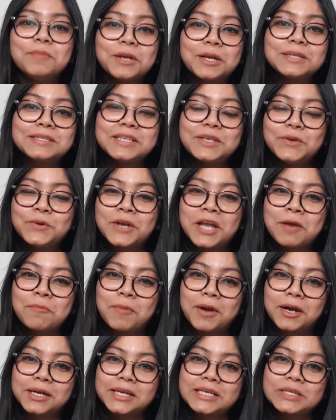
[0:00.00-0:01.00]
Because the UK
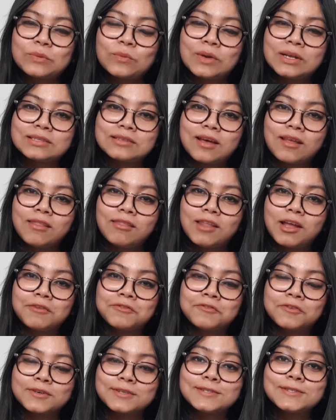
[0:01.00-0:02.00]
market was
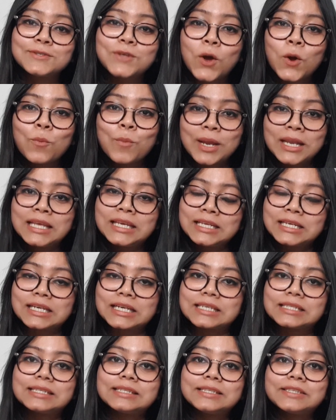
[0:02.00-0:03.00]
unloved for so many
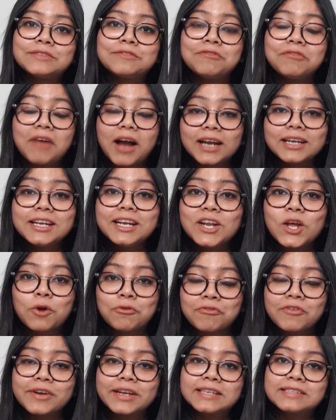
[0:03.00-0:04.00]
years, it is finally
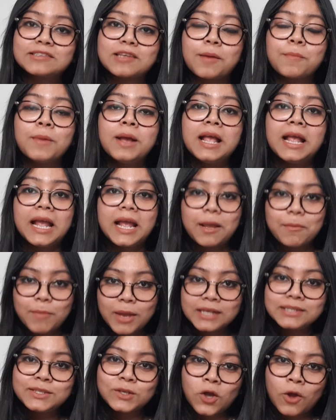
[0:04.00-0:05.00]
offering some
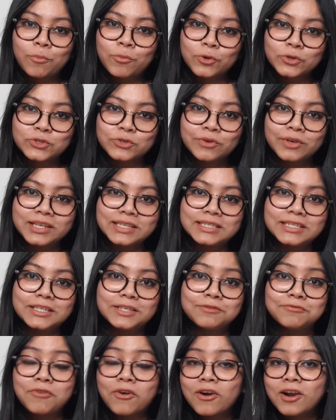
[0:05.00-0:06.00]
amazing
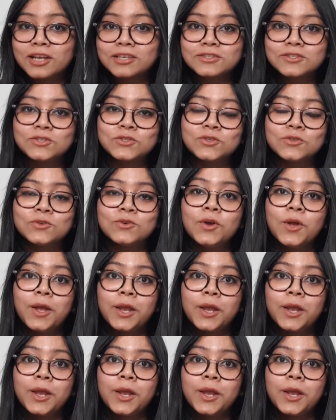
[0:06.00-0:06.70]
opportunity for us to,